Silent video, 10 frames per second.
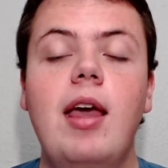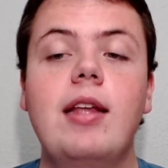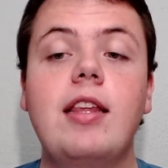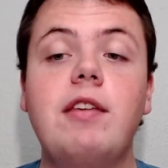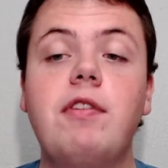
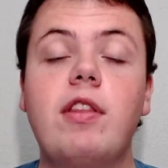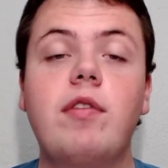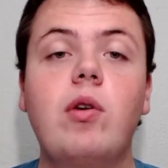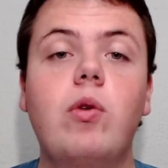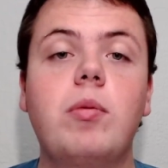
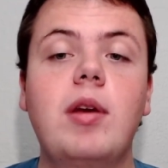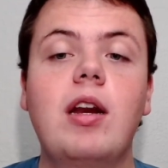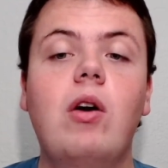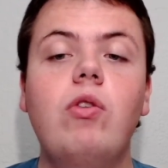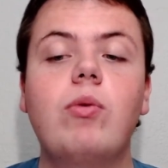Defensively, Old
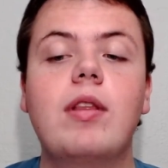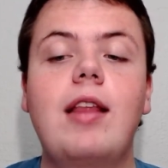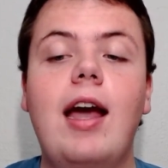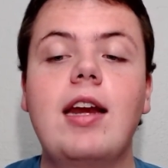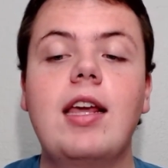Dominion also a
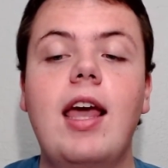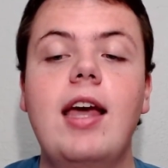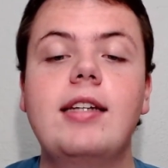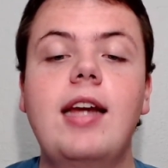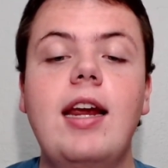tiny
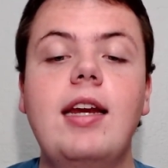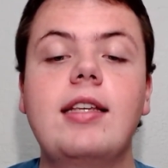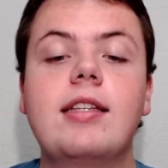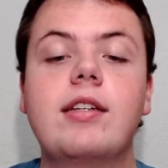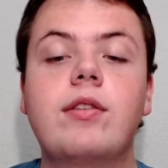edge,
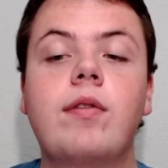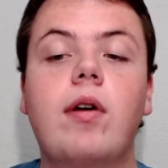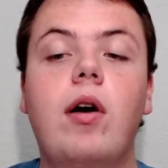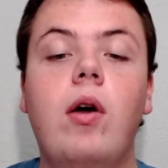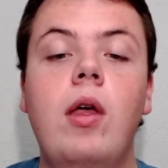86th
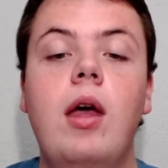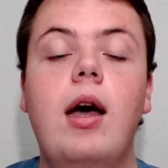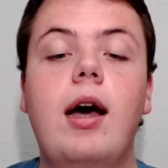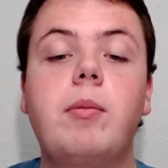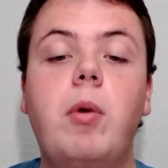overall,
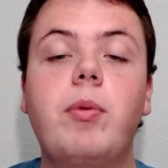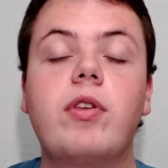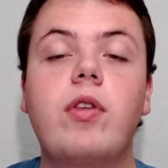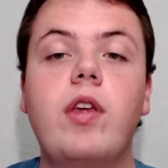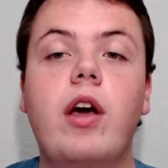while
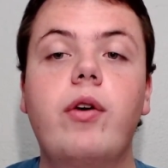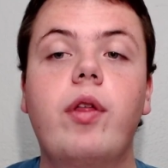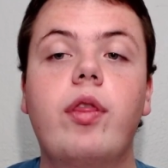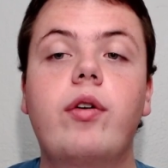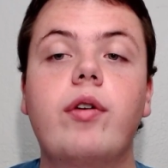Princeton the
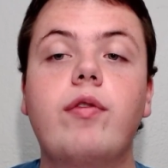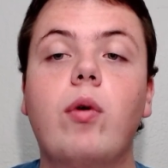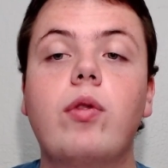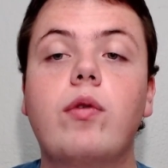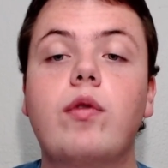
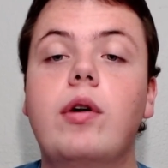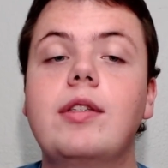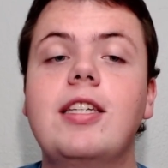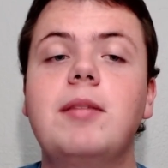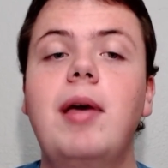134th
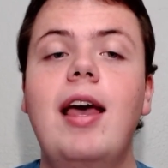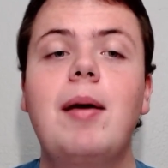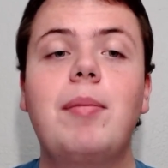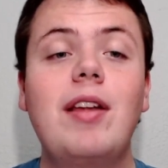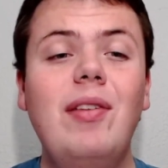overall team.
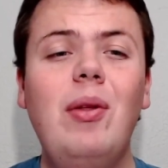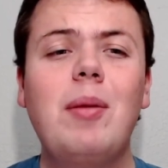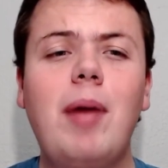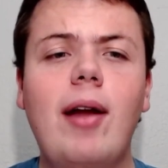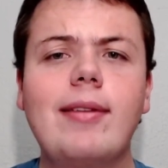But even though
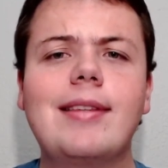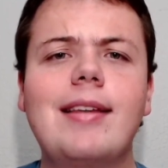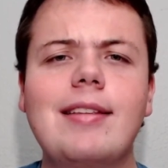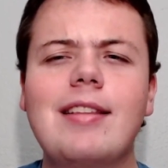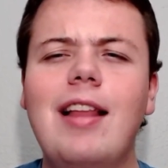the model
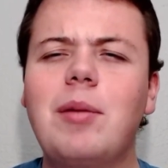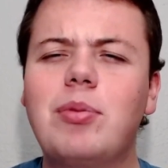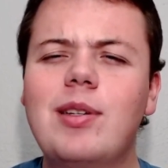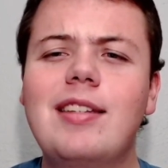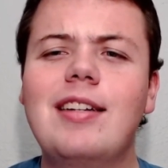doesn't like
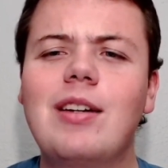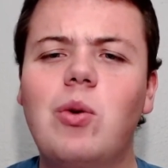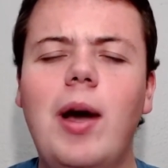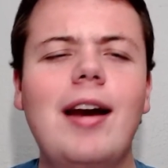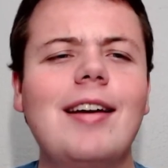Princeton,
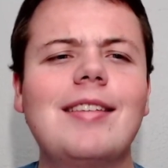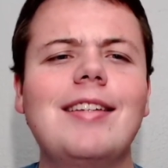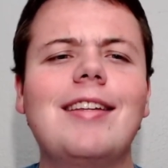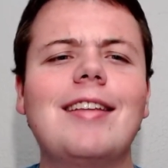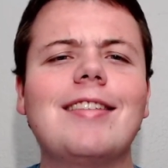and quite
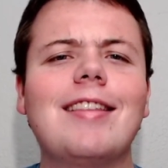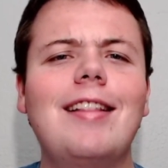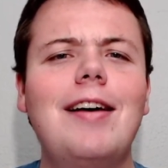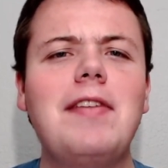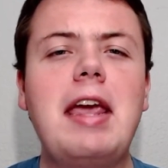honestly doesn't
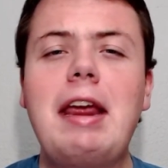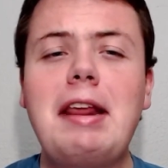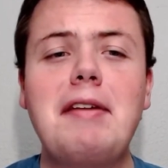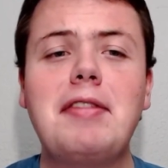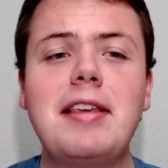love
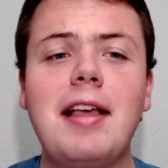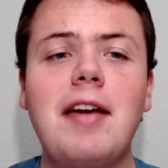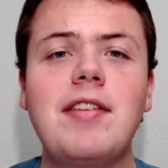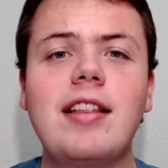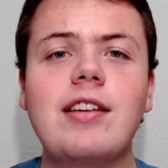any of these
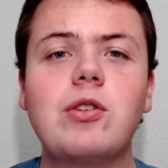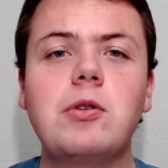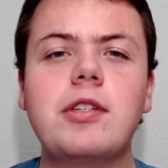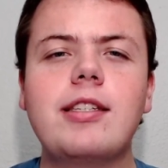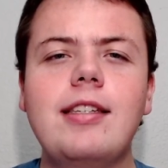Ivy League
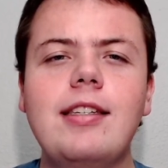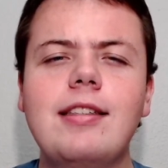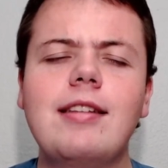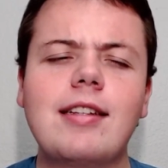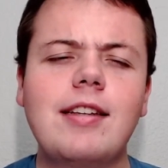schools this
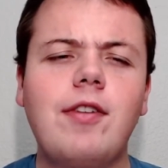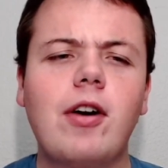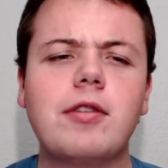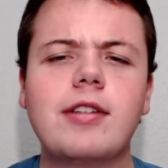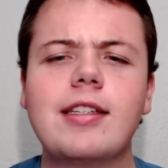season except
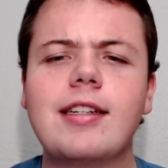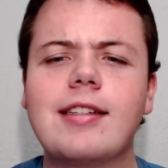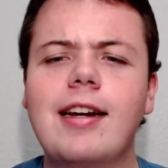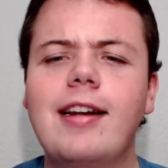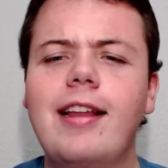Harvard, it
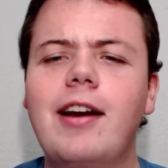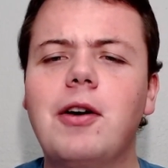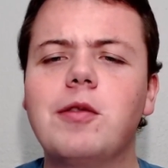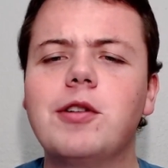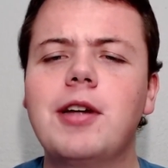does kind of like
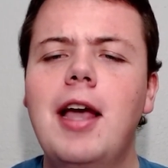Harvard,